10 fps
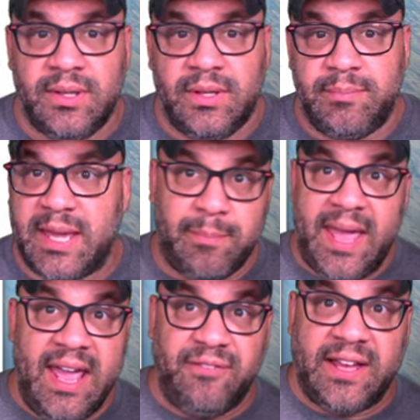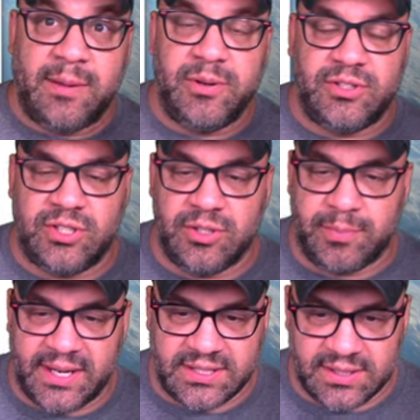make it behave like Ubuntu,
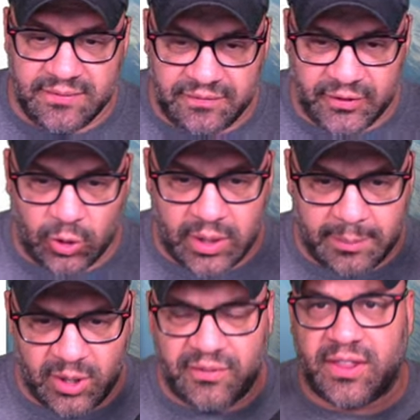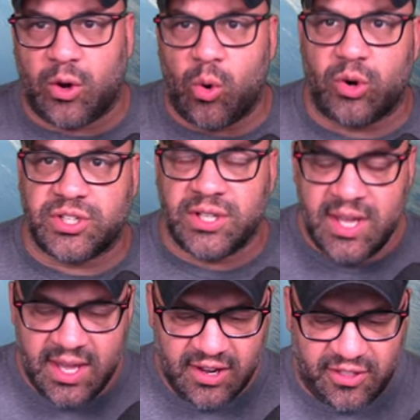but it's in Fedora. But over the course
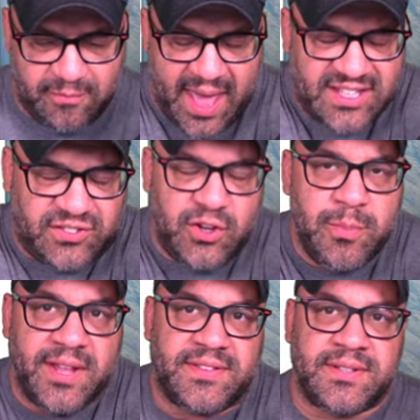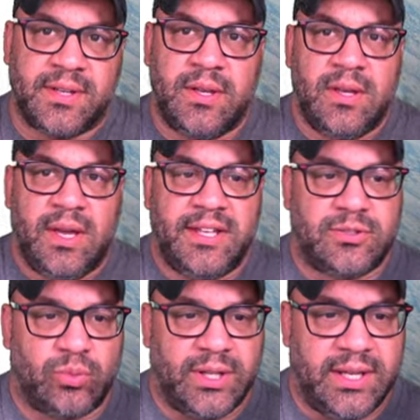of the past few months,
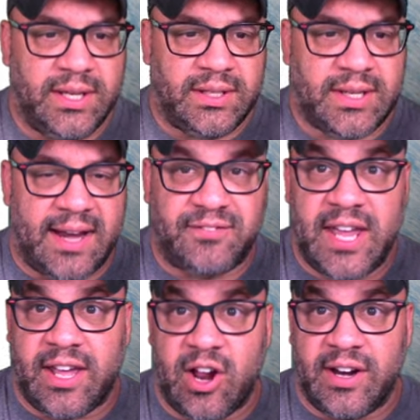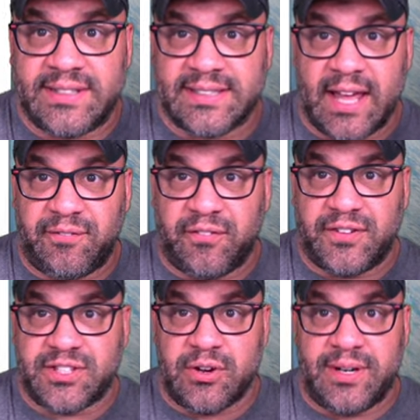it's really kind of taken on its life of
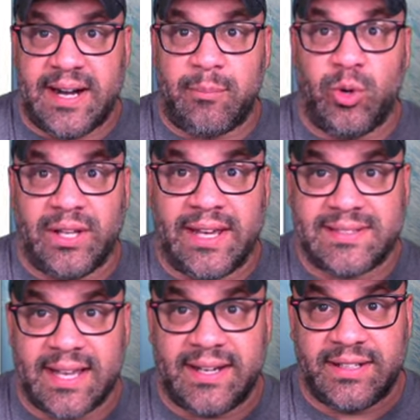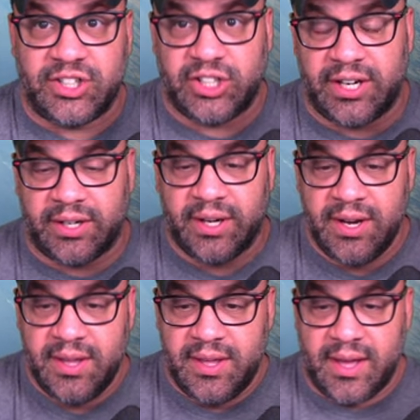its own, and I'm really excited to share
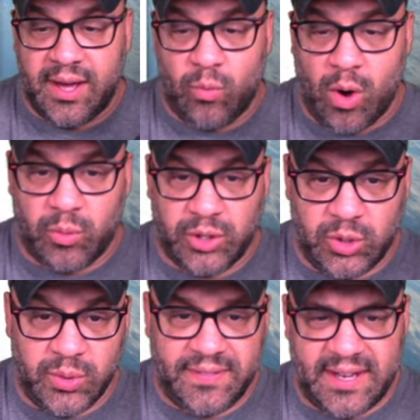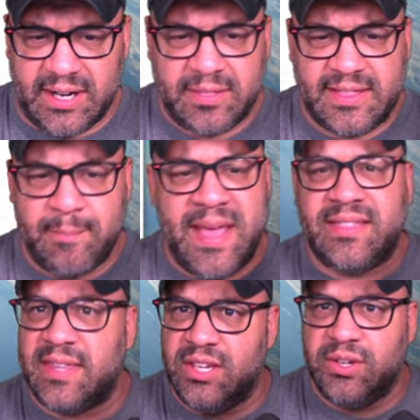uh, what we're doing there. The main
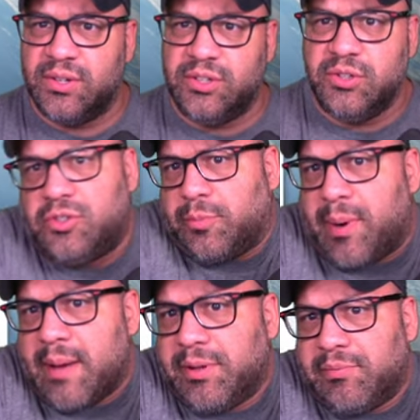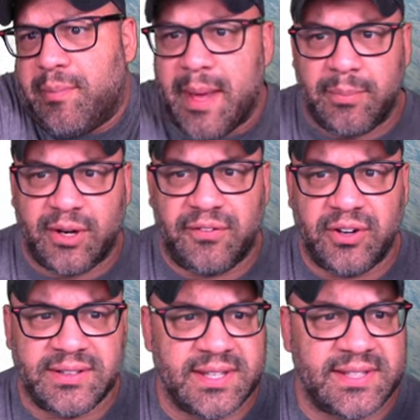thing you you should probably remember if you're
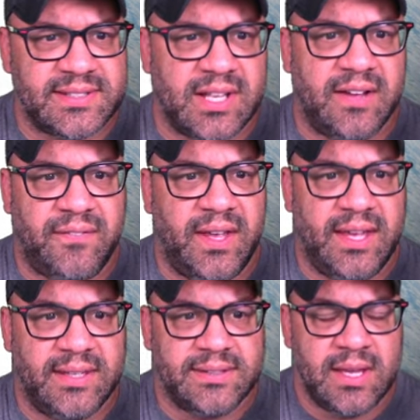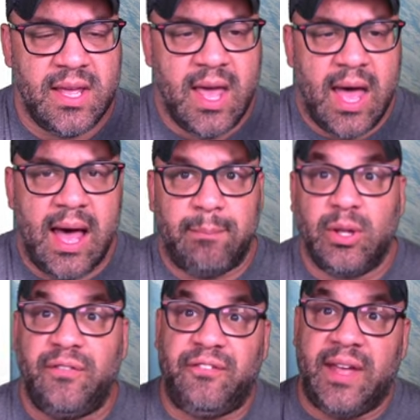into this stuff is uh,
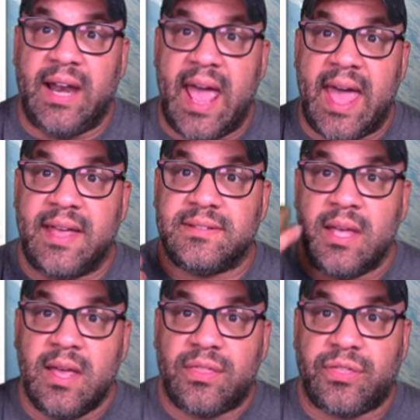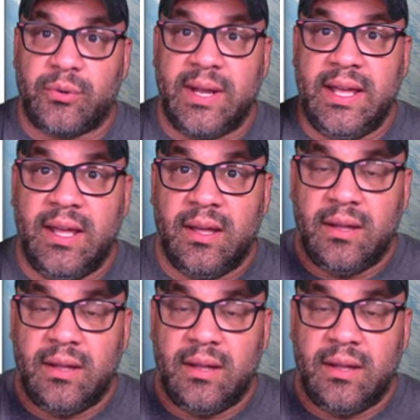Bluefin has three